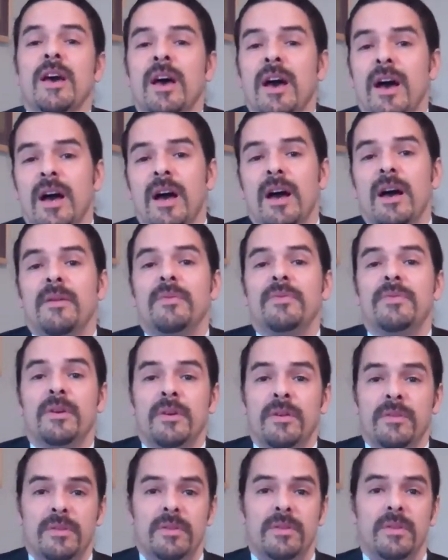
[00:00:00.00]

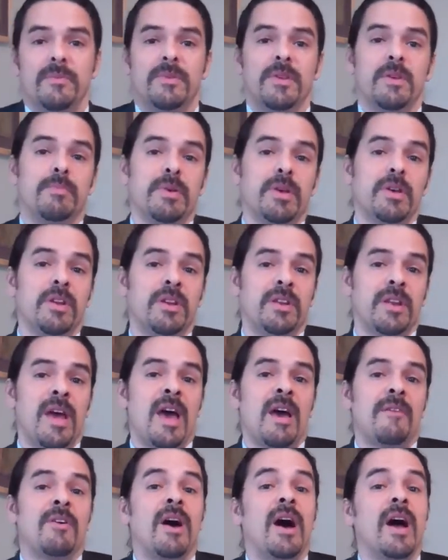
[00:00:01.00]
The ability to
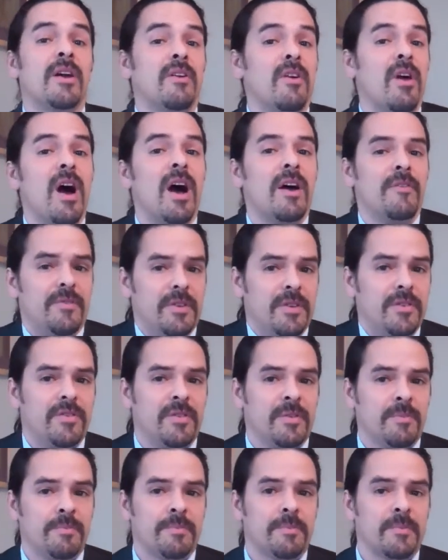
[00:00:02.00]
have higher
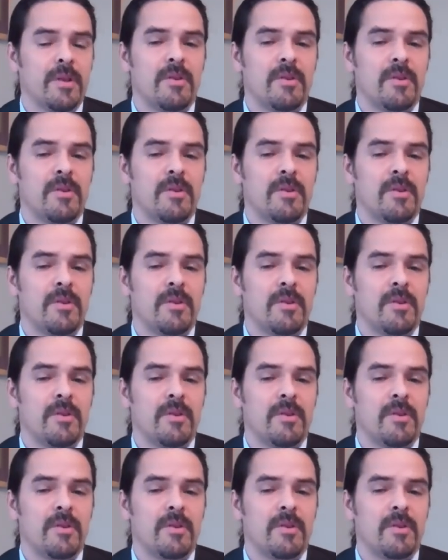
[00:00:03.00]
office,